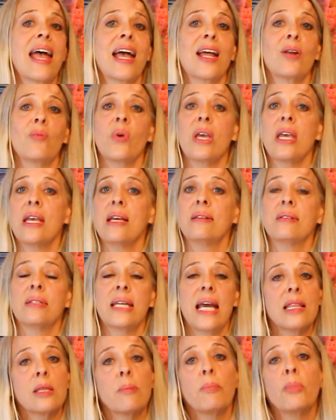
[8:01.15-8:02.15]
and we
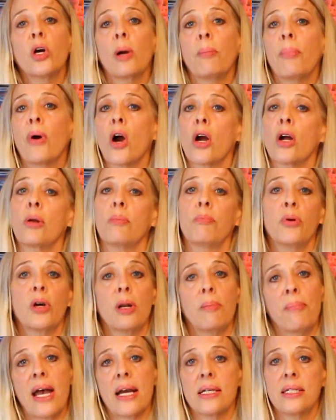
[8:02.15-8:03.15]
take the book apart and
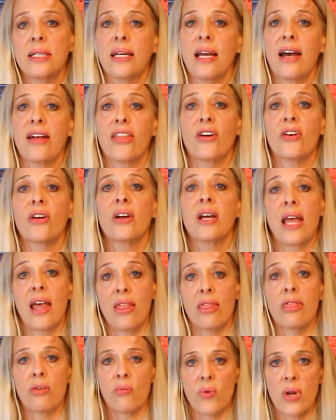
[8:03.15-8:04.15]
put it back together
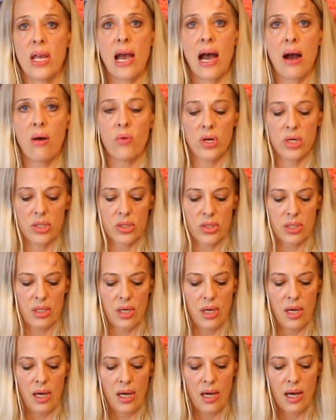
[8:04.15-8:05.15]
in 3 hours.
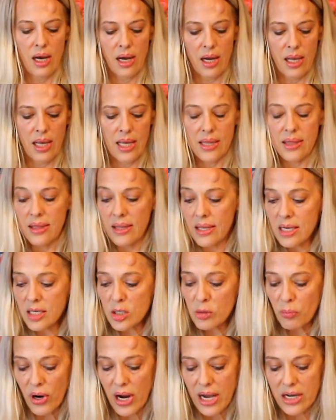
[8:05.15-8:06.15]
In
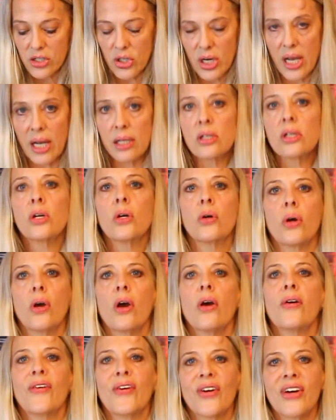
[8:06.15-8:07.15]
this project,
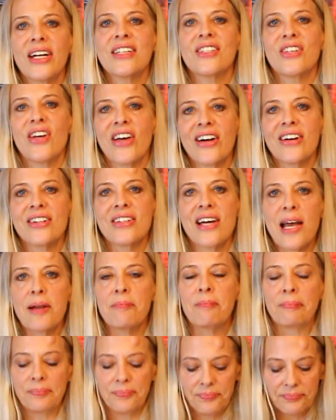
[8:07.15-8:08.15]
we're going to take our
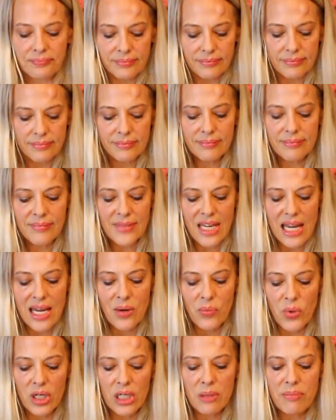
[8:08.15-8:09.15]
time,
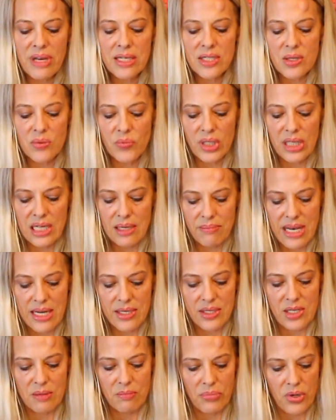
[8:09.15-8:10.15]
and we're going to make some really
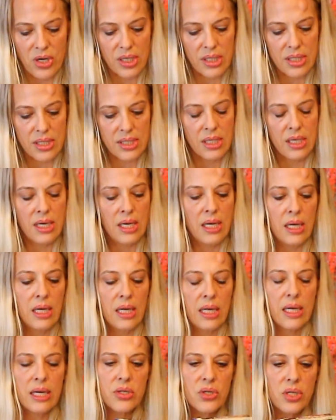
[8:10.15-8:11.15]
amazing books.
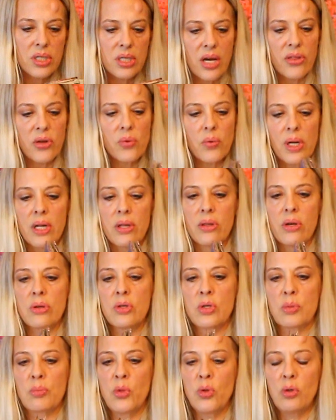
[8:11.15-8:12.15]
Here's another one of
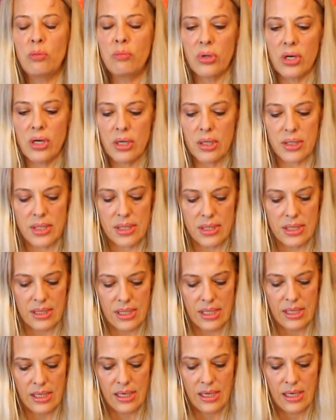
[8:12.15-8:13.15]
those moon
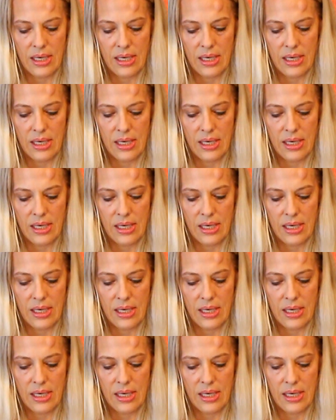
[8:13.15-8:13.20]
books.